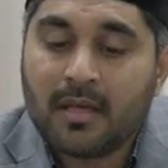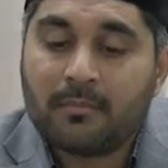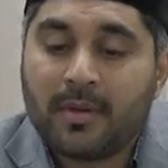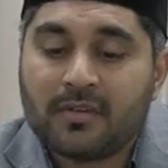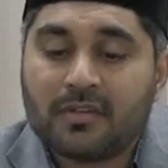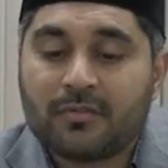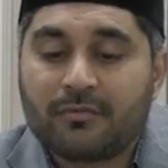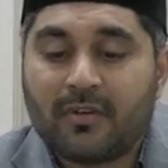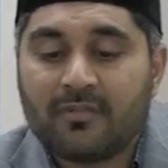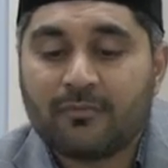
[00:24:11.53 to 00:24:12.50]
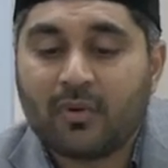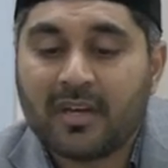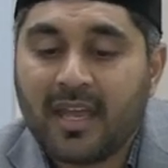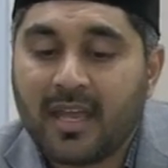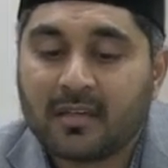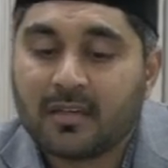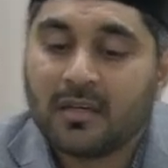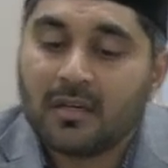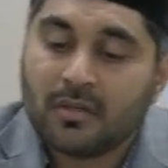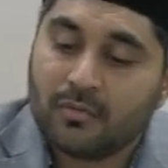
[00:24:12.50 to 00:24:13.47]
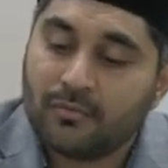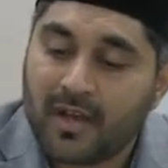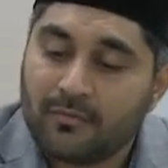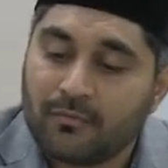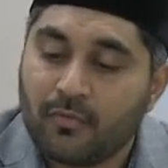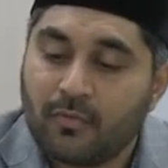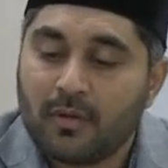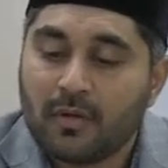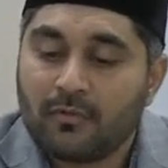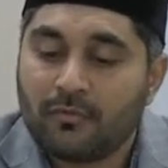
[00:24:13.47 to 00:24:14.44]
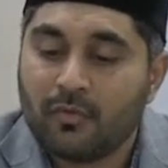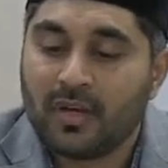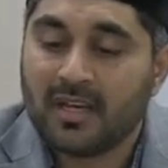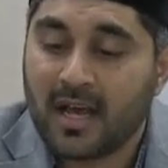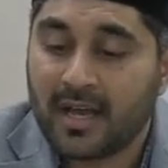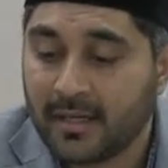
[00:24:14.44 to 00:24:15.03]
pages 548 to 549.